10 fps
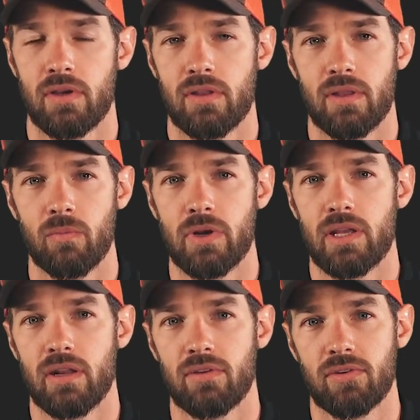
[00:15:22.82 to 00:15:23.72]
then we
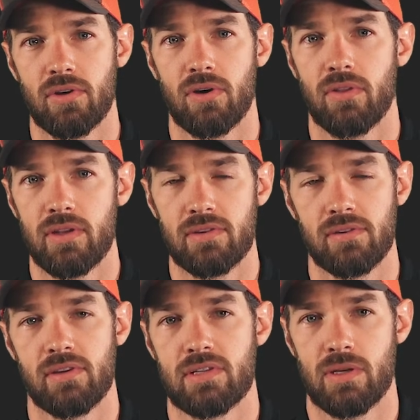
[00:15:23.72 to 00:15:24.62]
can install this
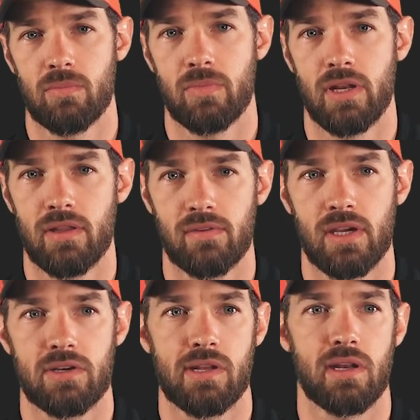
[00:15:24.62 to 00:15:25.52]
system, and it's
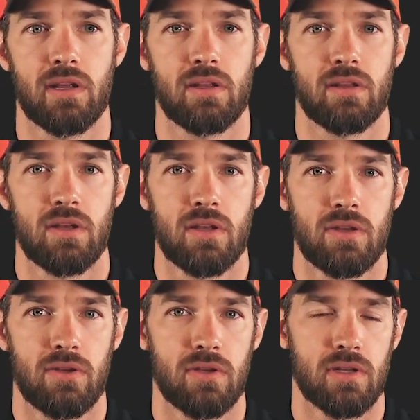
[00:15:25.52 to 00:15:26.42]
actually
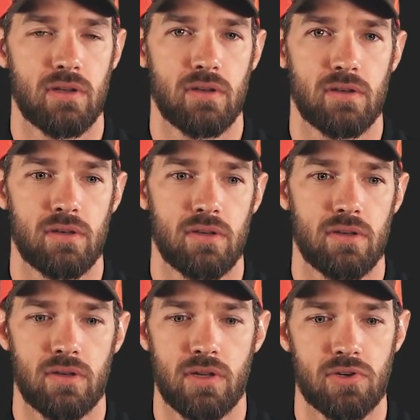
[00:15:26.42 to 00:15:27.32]
you can
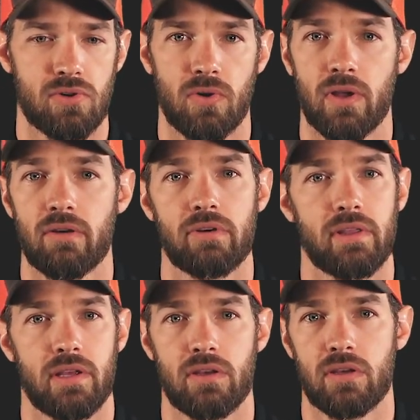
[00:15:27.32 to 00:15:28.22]
control
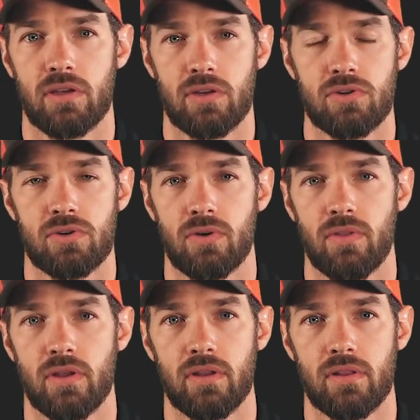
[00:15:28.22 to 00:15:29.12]
everything. You can control
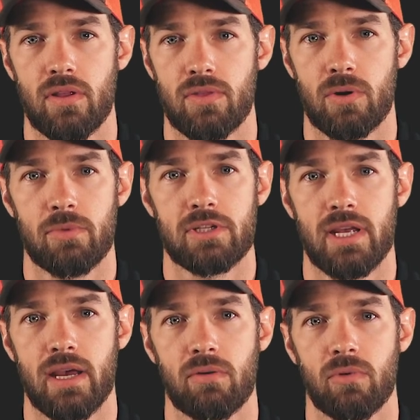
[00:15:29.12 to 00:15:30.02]
the
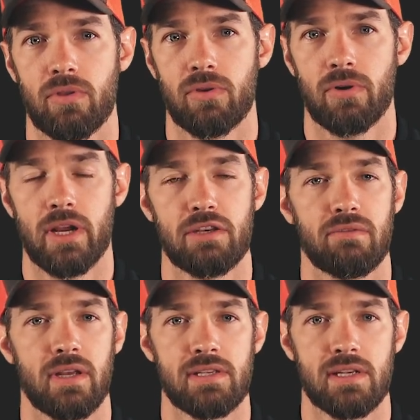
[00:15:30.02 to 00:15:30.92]
thermostat with your
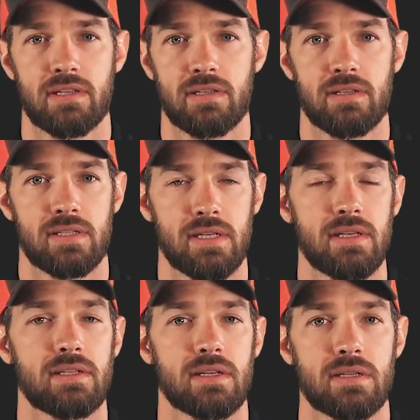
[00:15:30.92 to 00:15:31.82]
HVAC
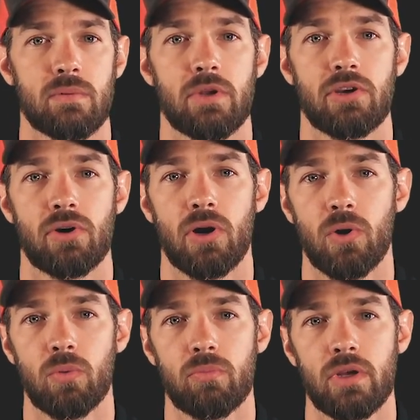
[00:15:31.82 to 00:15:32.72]
system in your
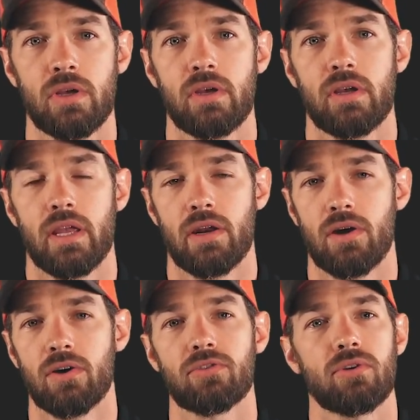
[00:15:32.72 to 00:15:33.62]
home, and
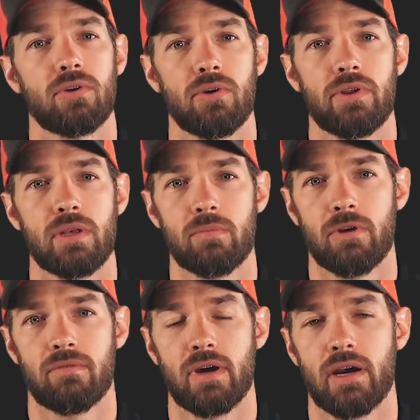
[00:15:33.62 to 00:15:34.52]
also your
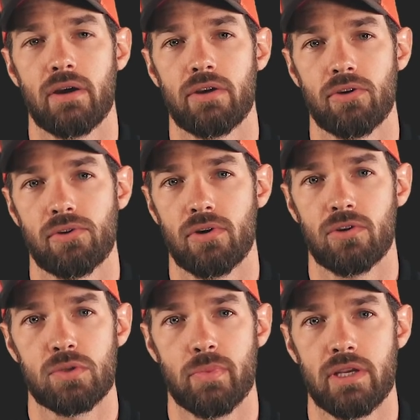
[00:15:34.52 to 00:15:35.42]
dehumidifier in your crawl
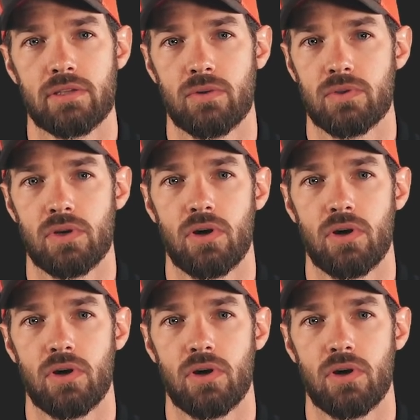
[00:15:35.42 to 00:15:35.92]
space. So